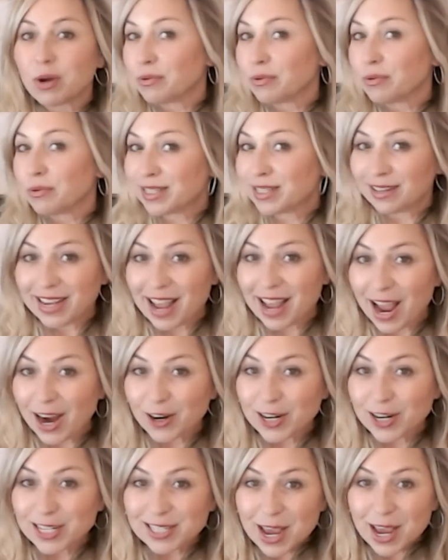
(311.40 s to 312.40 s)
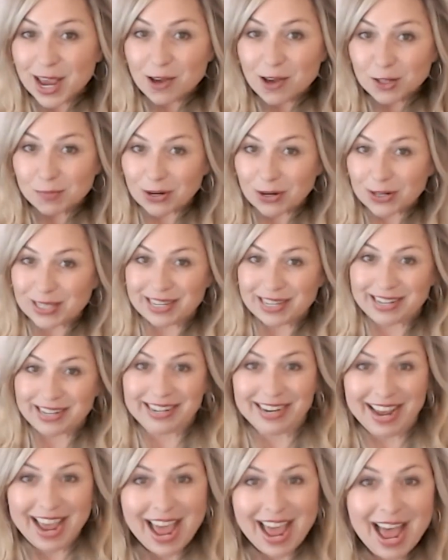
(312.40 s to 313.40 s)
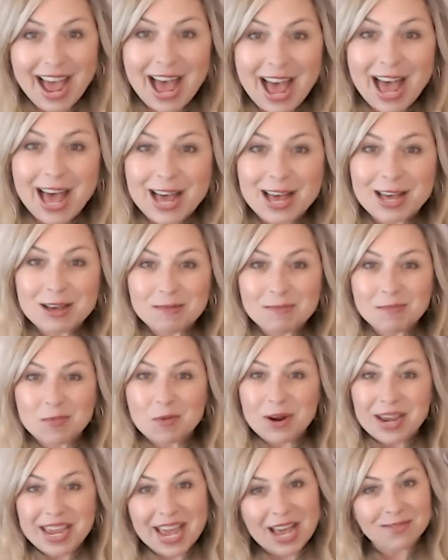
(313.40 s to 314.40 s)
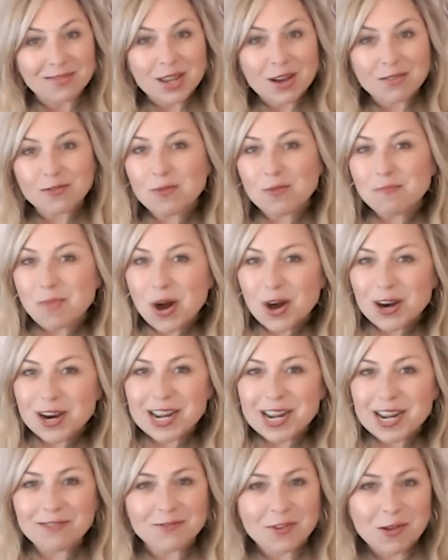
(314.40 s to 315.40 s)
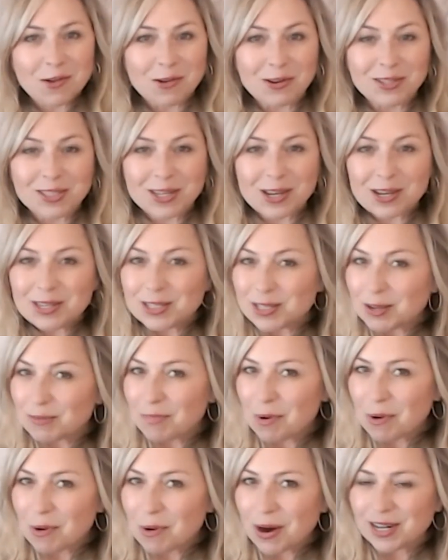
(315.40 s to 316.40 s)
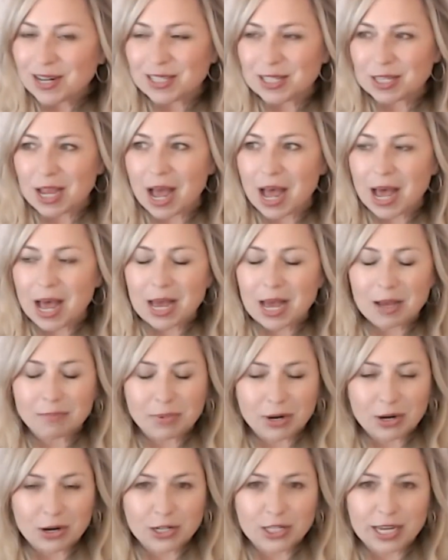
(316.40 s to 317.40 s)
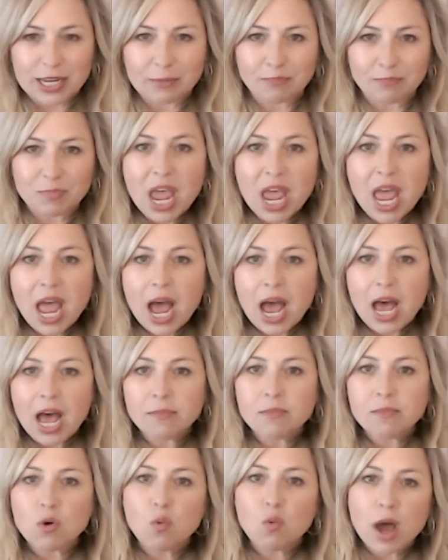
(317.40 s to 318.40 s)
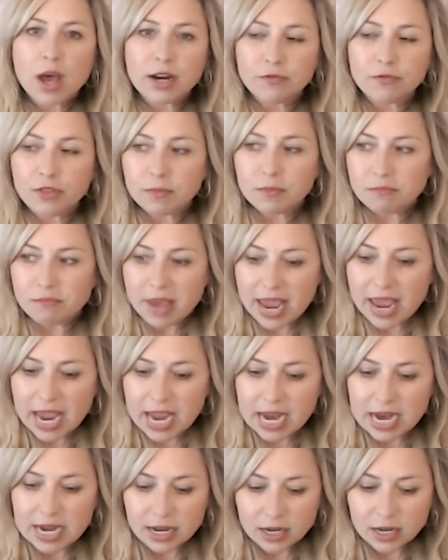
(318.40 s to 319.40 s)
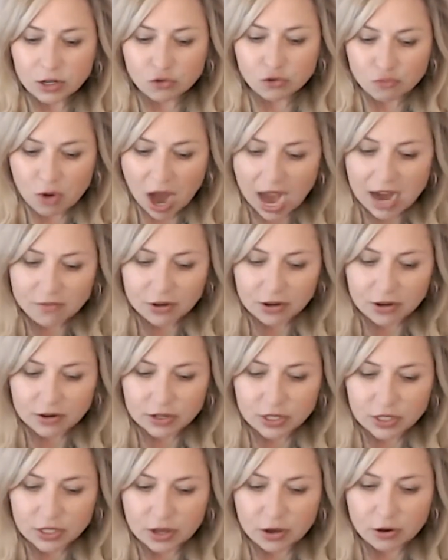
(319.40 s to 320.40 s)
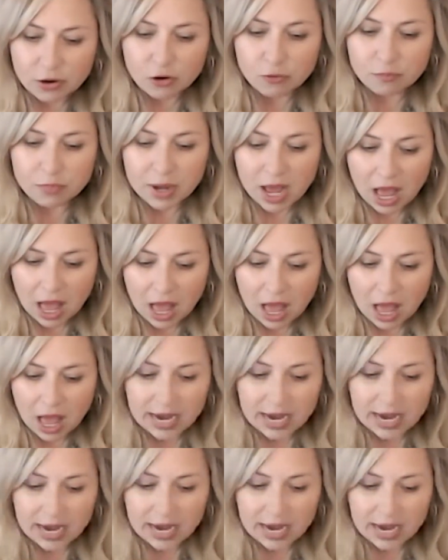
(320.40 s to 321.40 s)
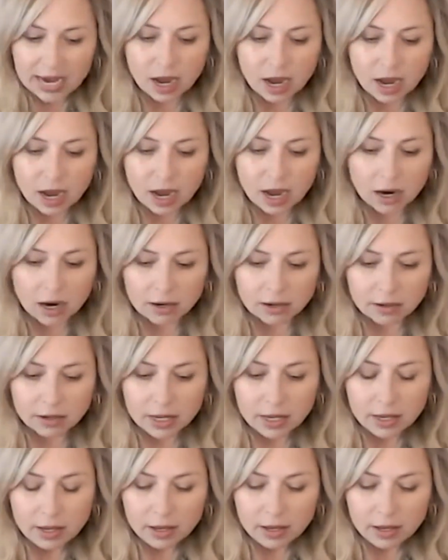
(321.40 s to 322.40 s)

recently hired a salesperson. We have several marketing folks, a support person. One of the main drivers, though, behind our